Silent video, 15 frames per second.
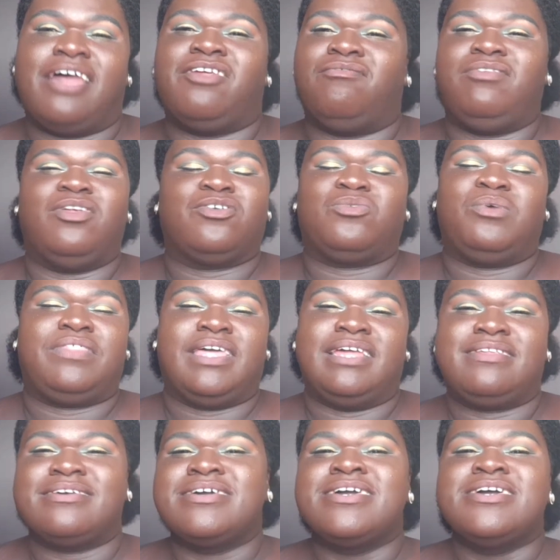of looks with
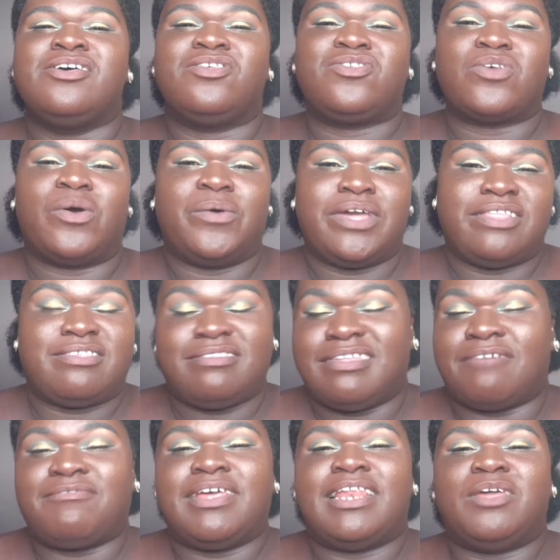it, so it's
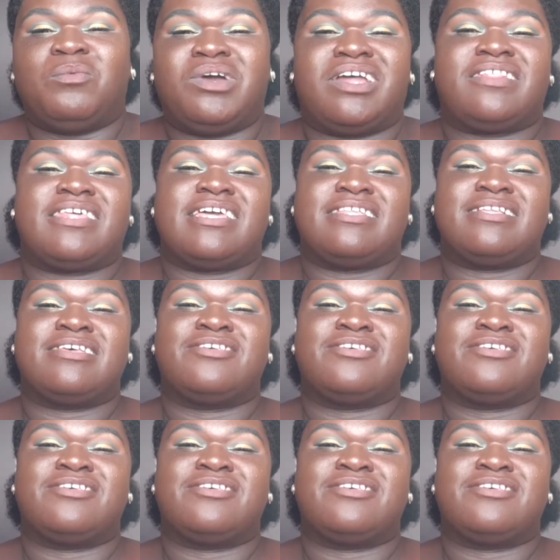definitely worth it.